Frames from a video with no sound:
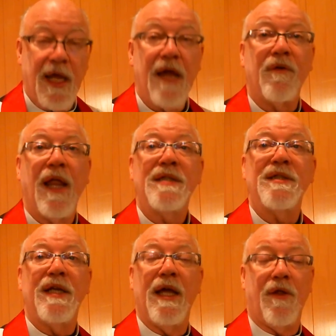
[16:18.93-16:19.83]

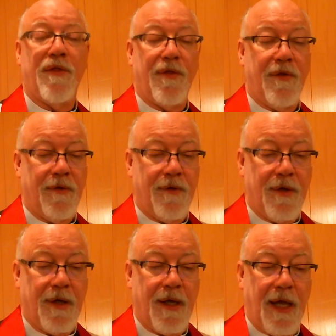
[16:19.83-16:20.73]
everlasting health
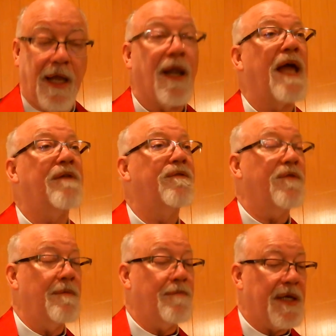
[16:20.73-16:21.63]
and life
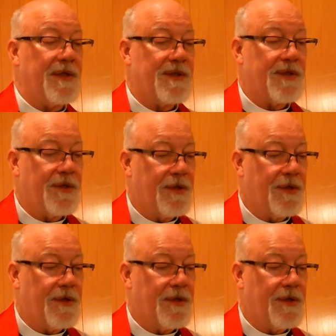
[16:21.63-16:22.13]
and peace.